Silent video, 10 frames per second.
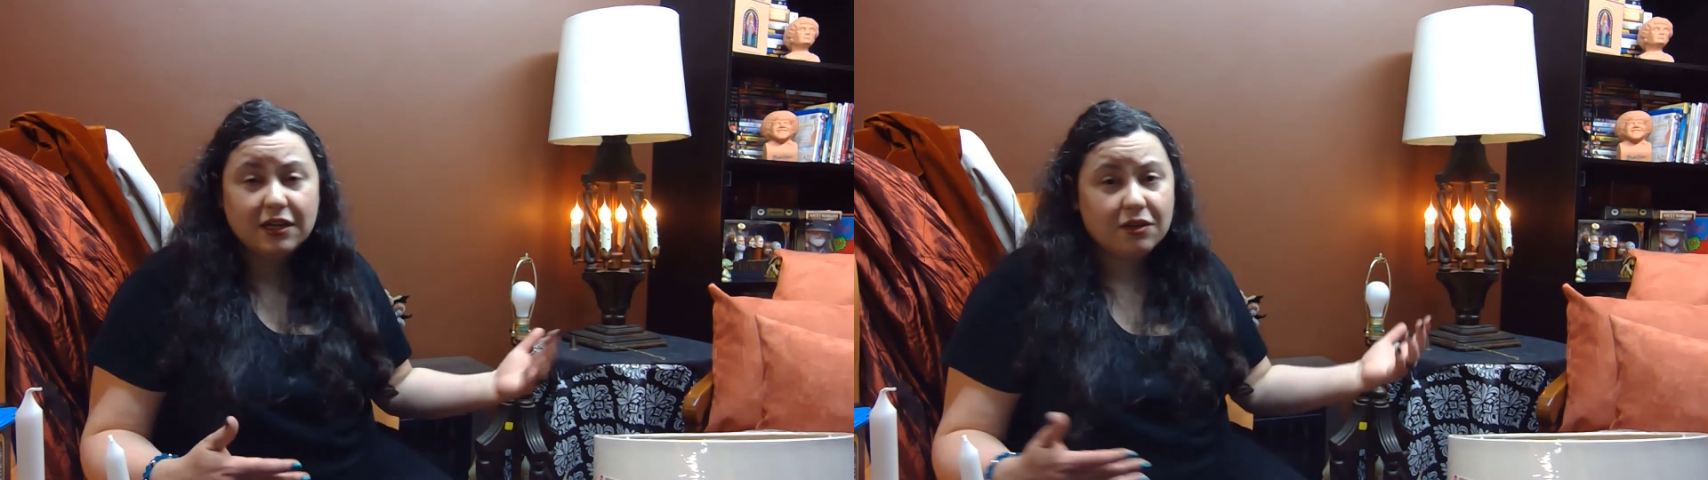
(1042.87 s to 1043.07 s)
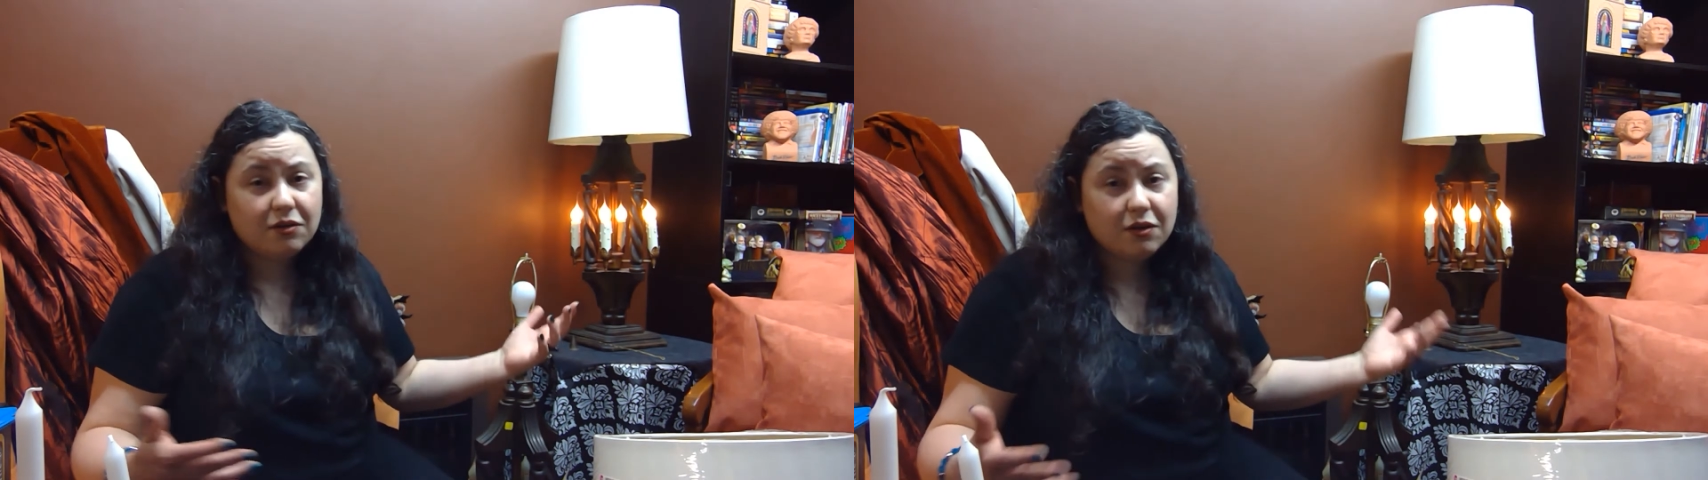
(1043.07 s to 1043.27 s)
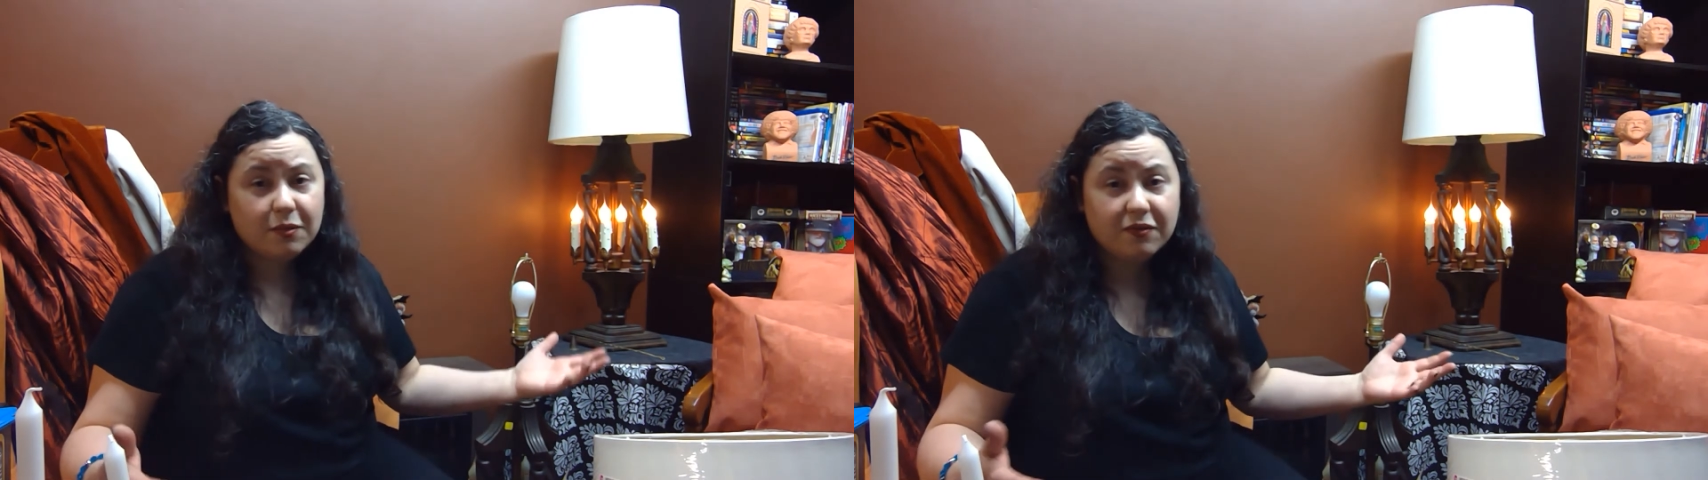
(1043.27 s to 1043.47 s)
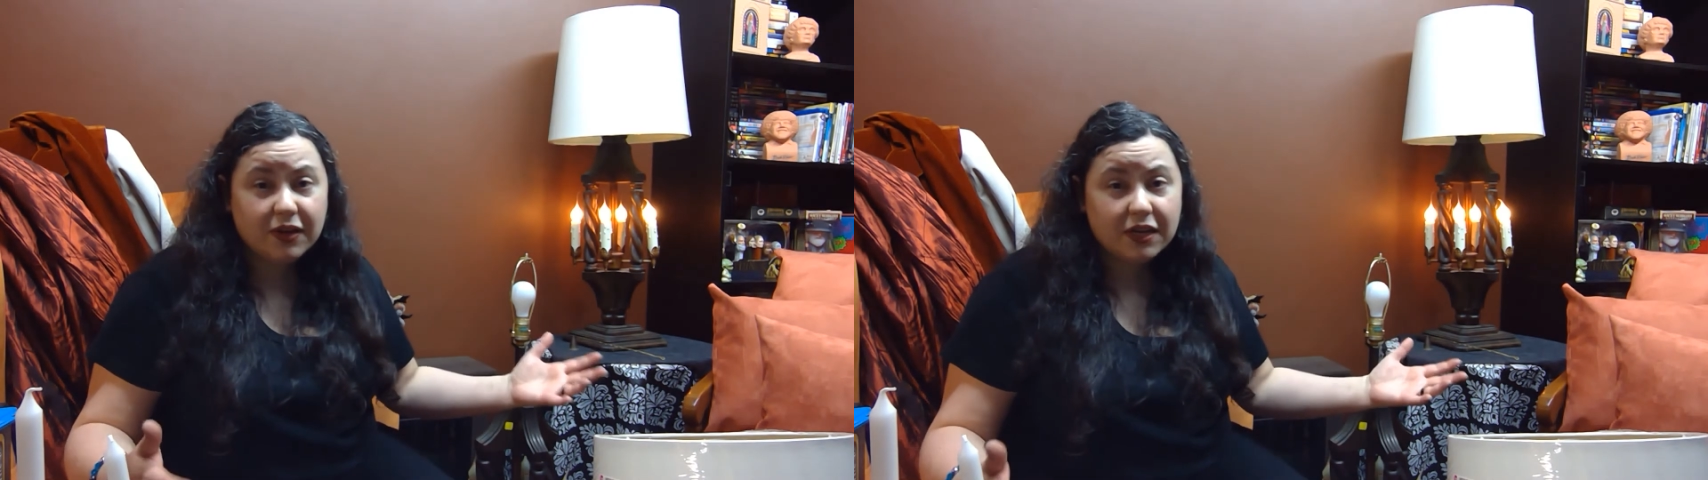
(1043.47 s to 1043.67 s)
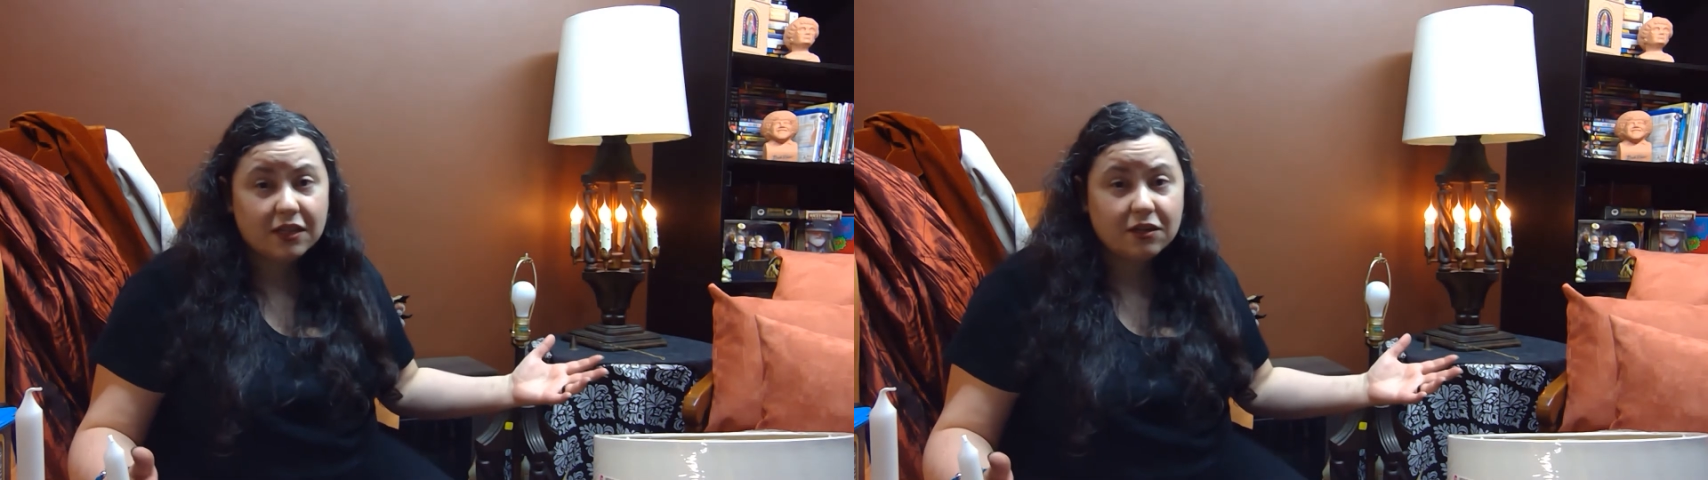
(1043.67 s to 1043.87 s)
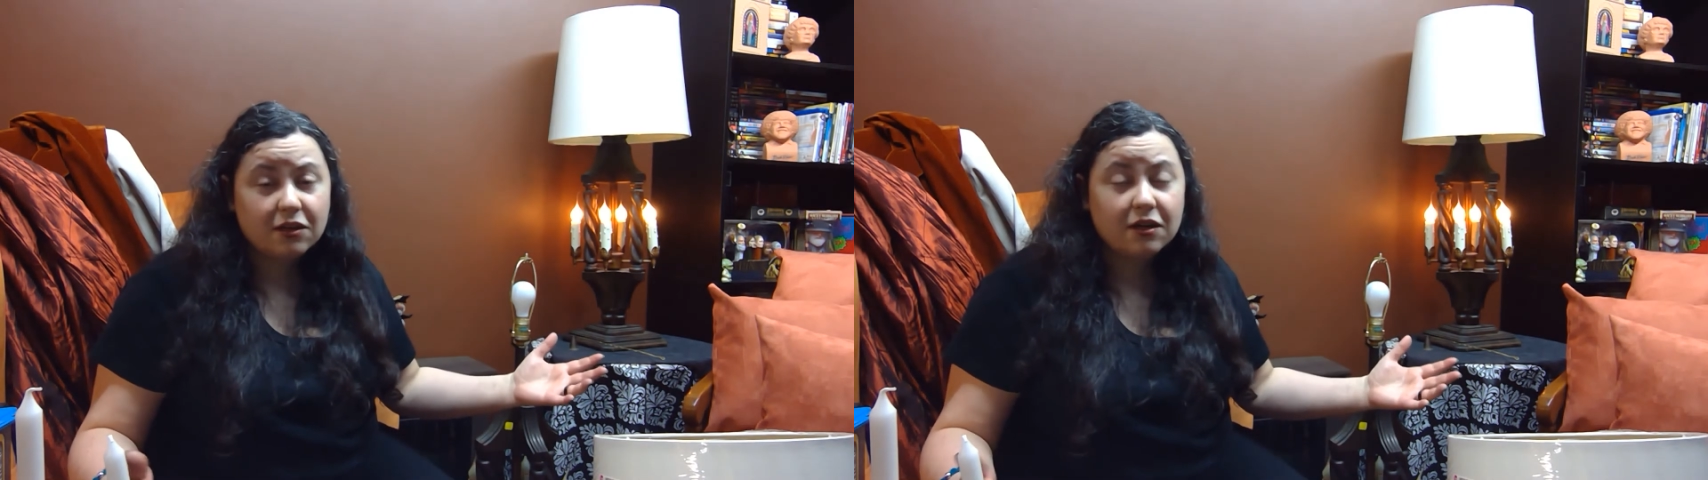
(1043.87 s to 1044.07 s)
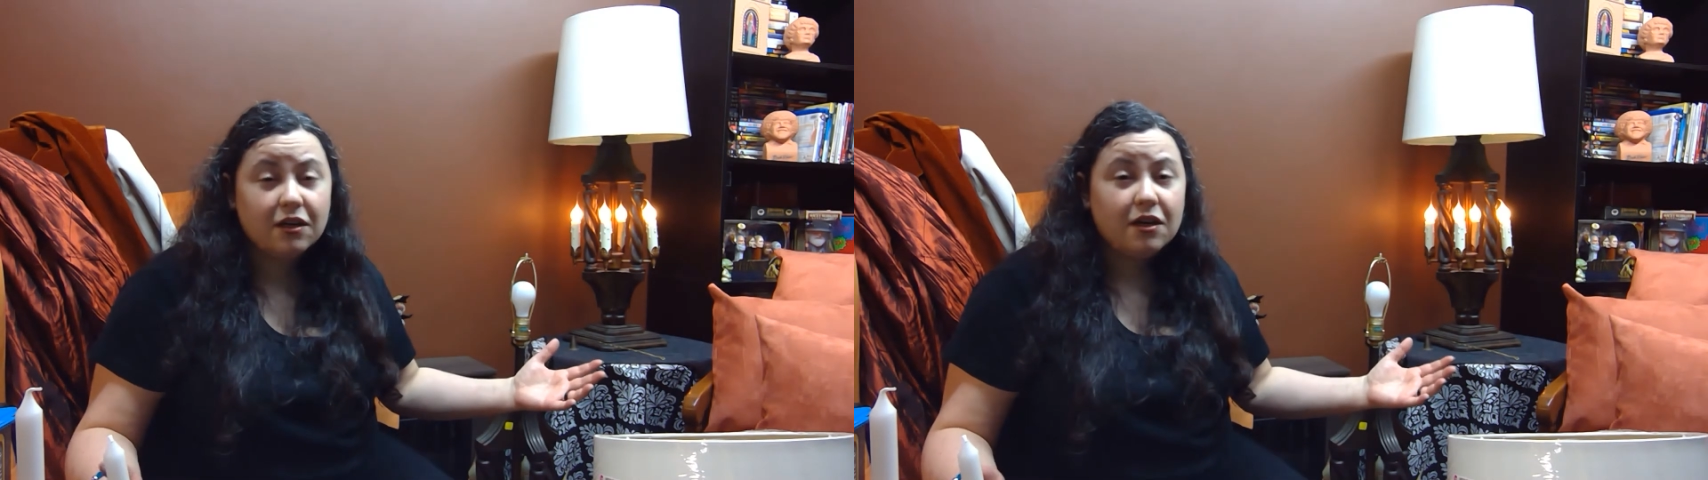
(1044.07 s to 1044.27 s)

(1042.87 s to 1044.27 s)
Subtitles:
know, all my regular